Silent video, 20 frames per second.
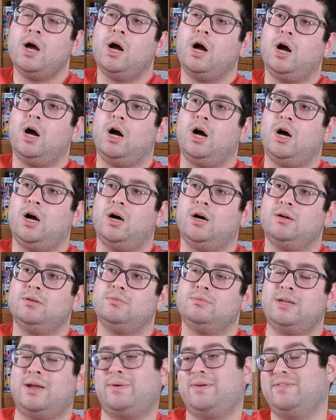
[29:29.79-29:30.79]
Uh,
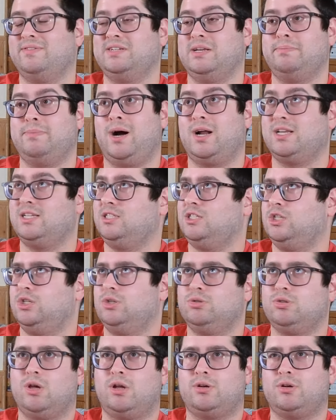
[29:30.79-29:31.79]
now we have a dead body too,
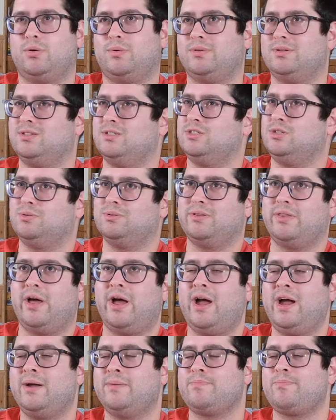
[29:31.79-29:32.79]
so I don't know what we can do with
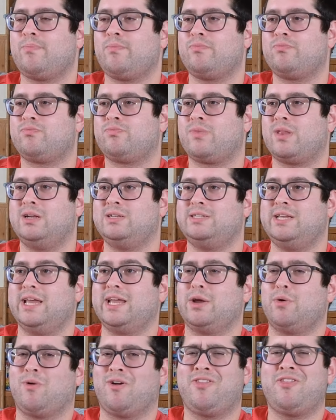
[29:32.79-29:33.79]
that take it
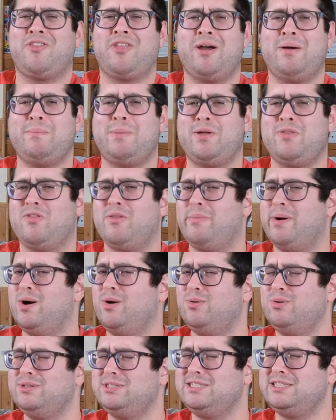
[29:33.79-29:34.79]
with them on the
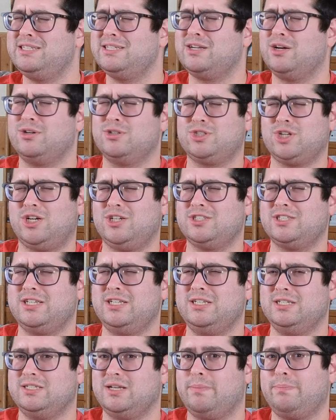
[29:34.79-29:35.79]
boat and go to Charleston
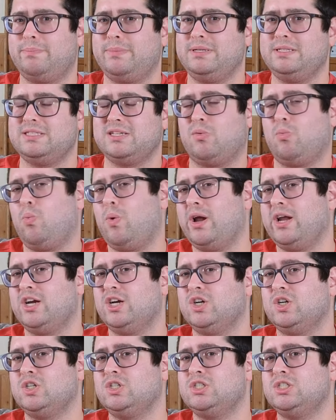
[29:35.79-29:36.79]
and dump it
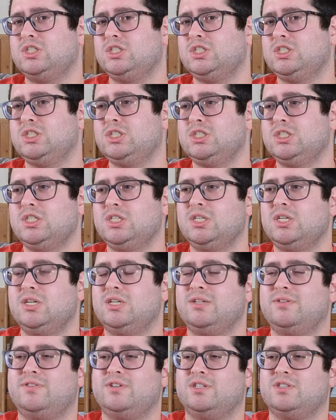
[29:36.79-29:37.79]
somewhere.
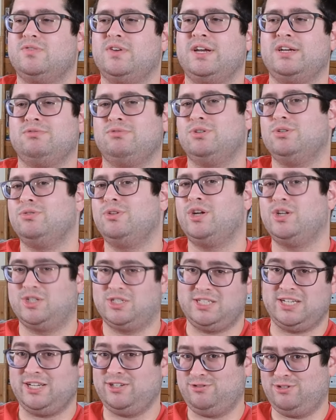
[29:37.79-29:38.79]
Feels very rude though to
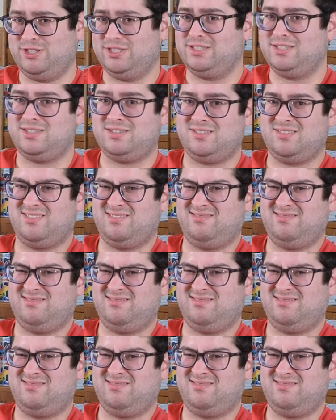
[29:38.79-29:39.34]
Terrence.